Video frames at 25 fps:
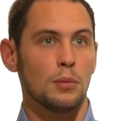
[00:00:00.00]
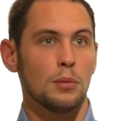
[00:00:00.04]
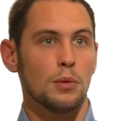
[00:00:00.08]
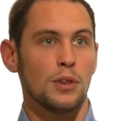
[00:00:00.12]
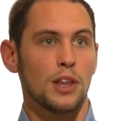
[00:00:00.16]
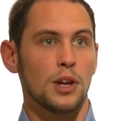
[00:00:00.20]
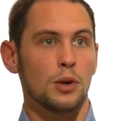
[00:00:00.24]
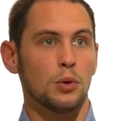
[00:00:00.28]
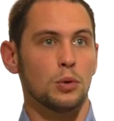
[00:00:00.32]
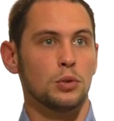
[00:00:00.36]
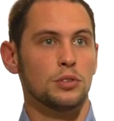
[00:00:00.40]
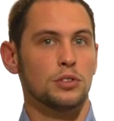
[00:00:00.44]

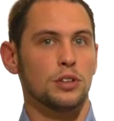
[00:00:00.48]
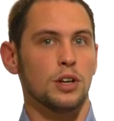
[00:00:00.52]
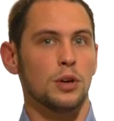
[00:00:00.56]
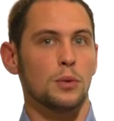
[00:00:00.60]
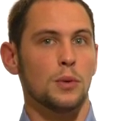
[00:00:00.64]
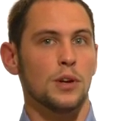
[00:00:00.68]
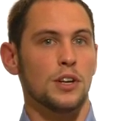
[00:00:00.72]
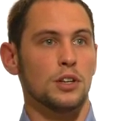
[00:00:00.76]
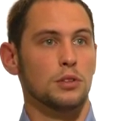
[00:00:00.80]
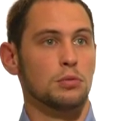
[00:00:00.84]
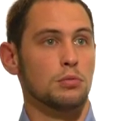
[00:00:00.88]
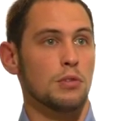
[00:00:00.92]
but then also
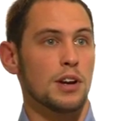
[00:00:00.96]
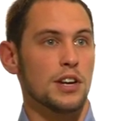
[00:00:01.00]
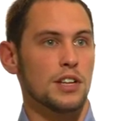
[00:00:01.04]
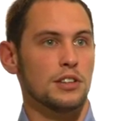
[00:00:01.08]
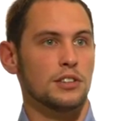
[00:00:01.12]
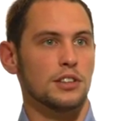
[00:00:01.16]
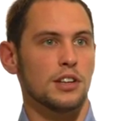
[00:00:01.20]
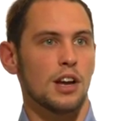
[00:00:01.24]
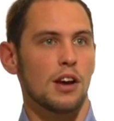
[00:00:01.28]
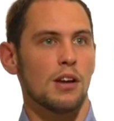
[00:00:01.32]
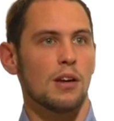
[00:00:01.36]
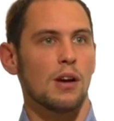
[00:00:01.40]
when it's ready
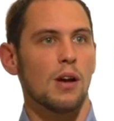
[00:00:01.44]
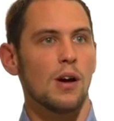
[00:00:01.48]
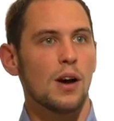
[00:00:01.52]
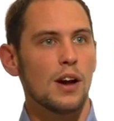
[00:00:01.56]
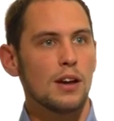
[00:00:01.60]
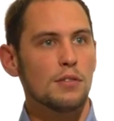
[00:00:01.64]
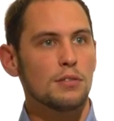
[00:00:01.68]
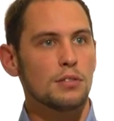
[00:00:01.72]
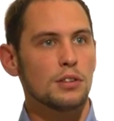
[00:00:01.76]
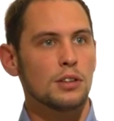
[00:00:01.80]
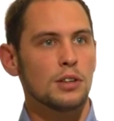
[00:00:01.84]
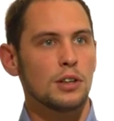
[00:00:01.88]
to go
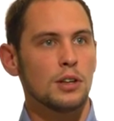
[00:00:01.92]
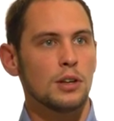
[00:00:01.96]
live,